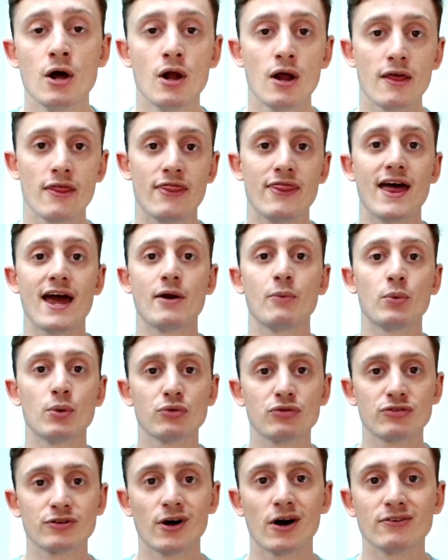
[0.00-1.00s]
then we'll
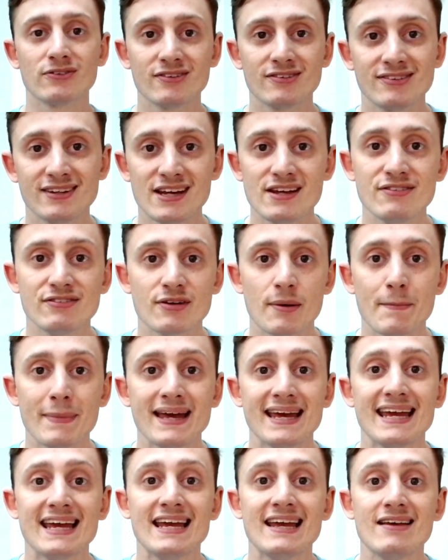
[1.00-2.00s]
start to see some
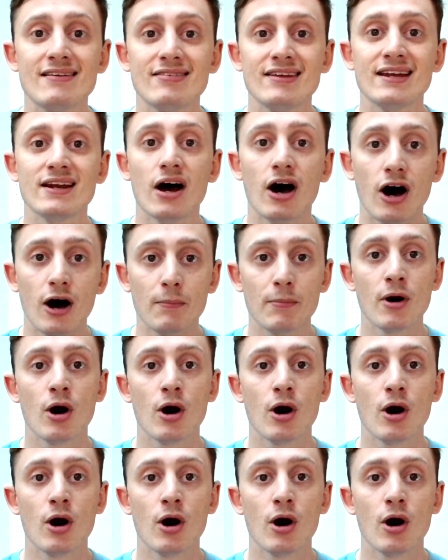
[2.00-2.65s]
easing up